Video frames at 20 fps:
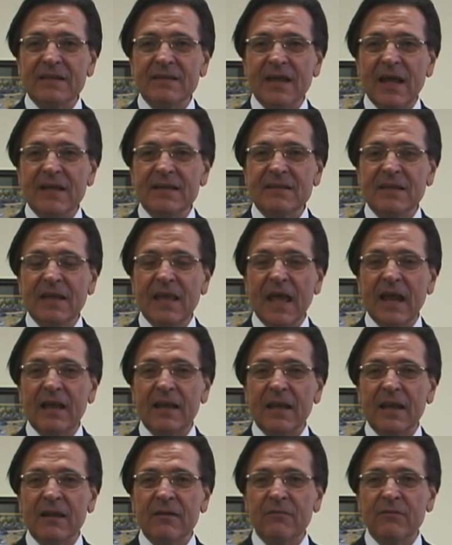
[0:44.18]
tend to get
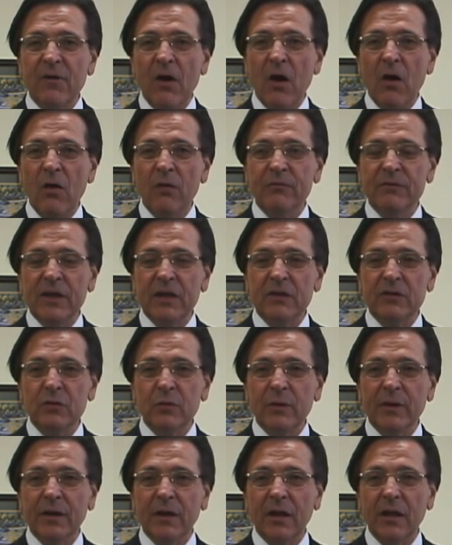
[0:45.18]
involved in
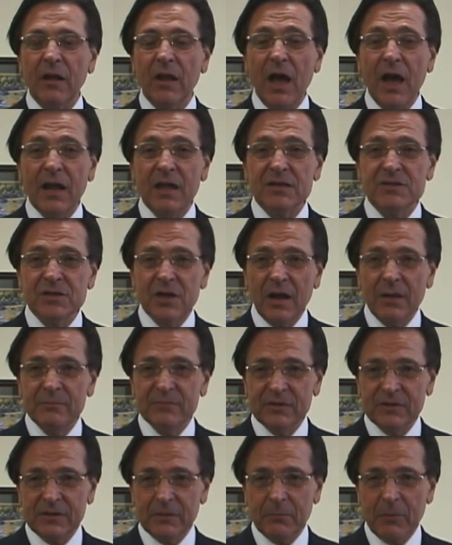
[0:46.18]
doing a lot of
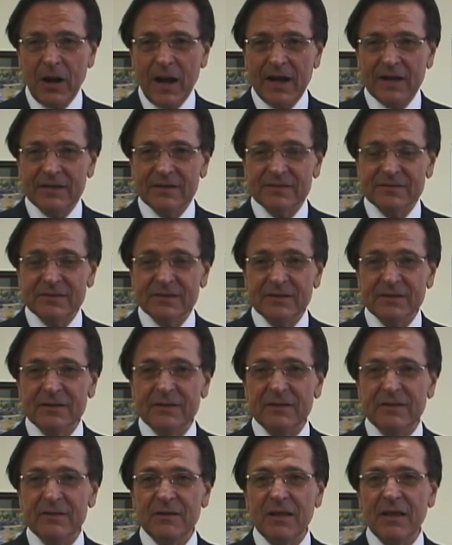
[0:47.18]
jobs in the practices
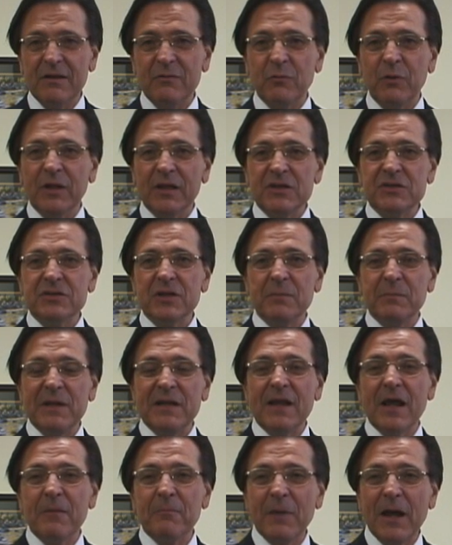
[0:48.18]
that really should
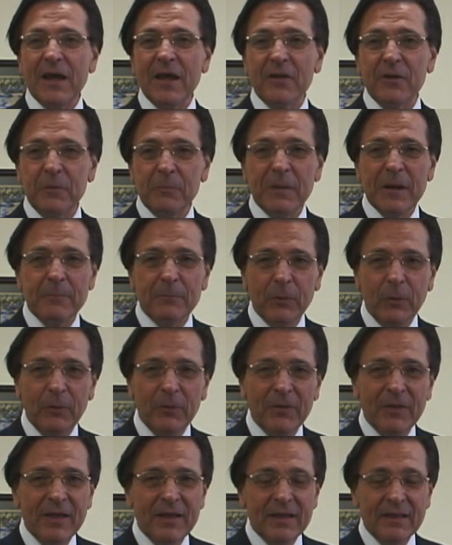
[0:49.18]
be done by other
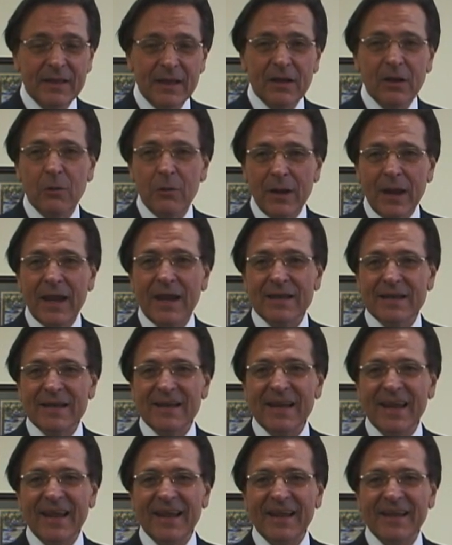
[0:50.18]
people. They go hand
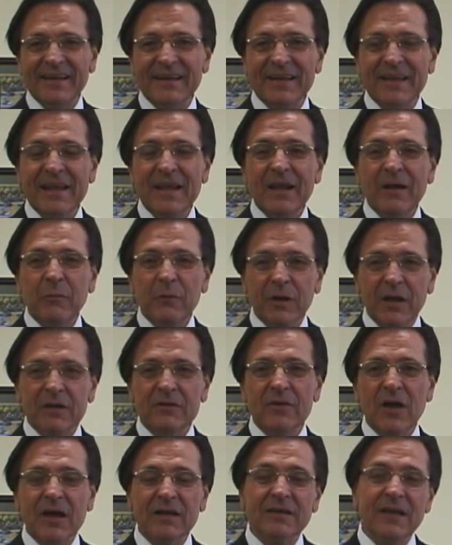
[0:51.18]
in hand. We're going
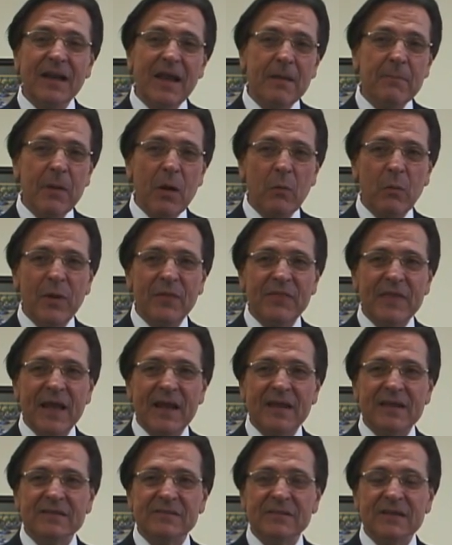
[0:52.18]
to talk today about what
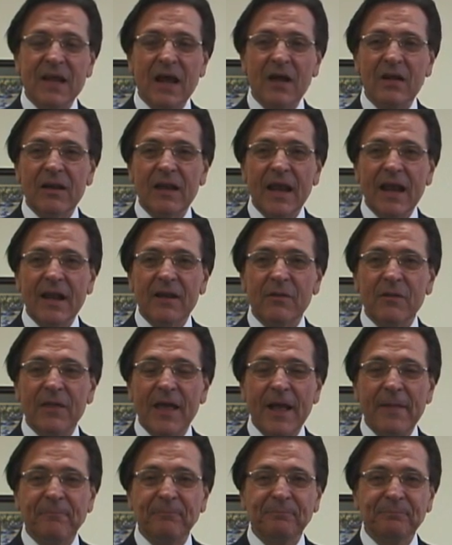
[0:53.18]
that is and how to handle
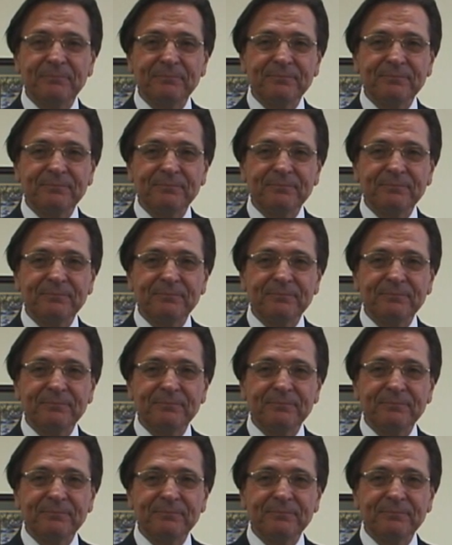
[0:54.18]
that.